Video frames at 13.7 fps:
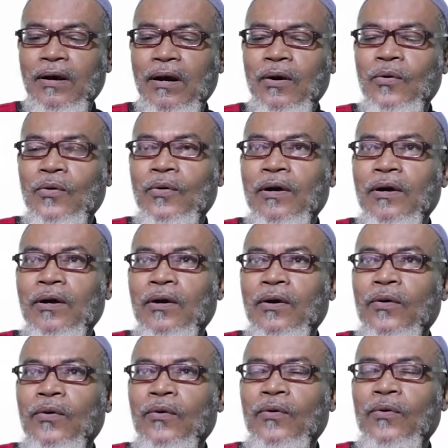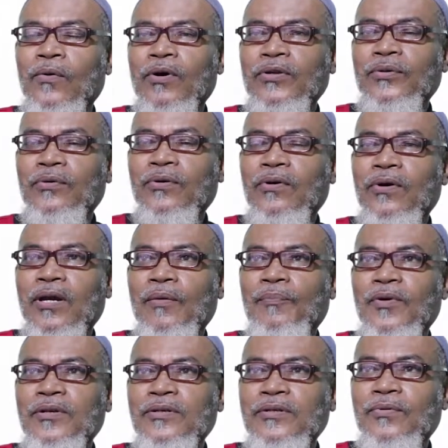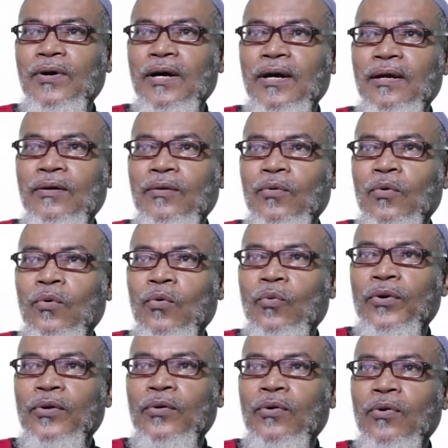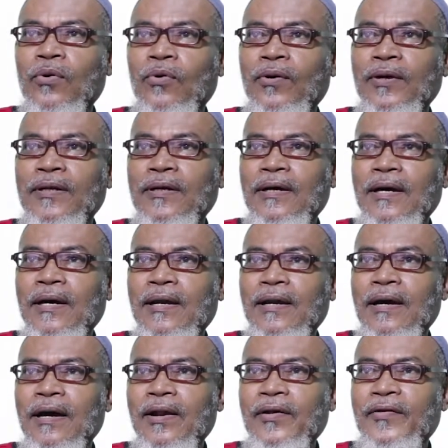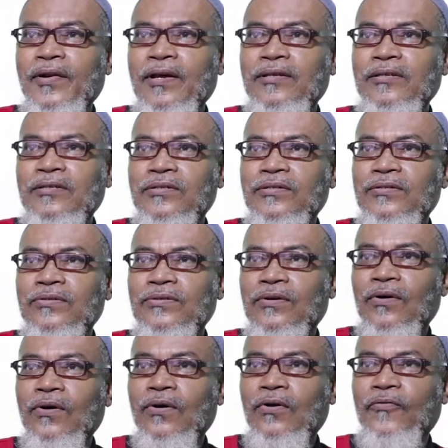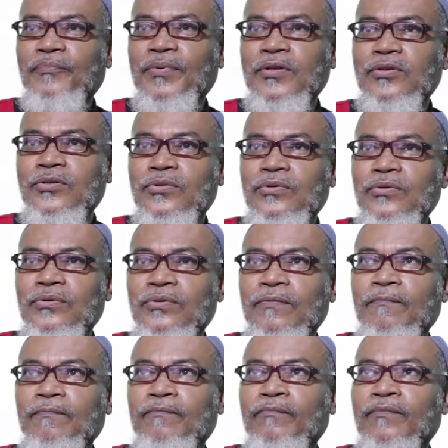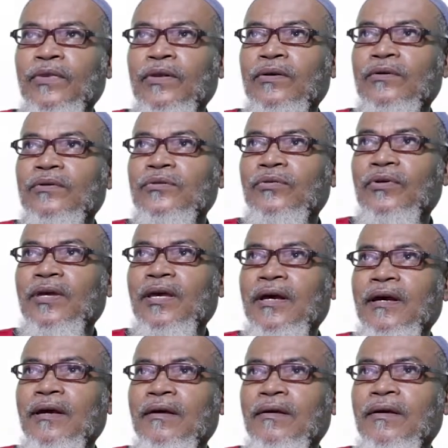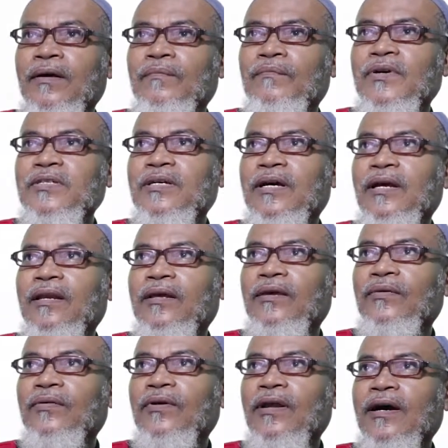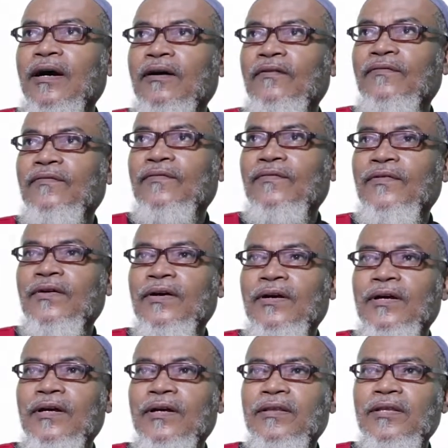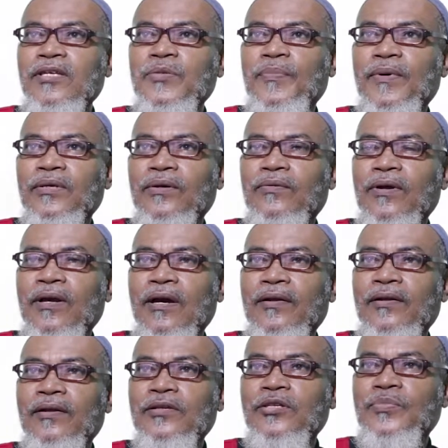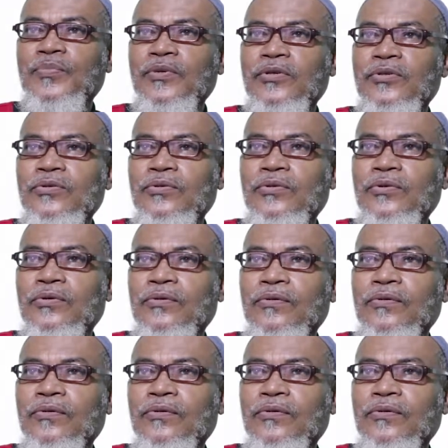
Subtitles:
or what you call a pointer 1 will hold an address of P2. So here basically you will have this particular address P2,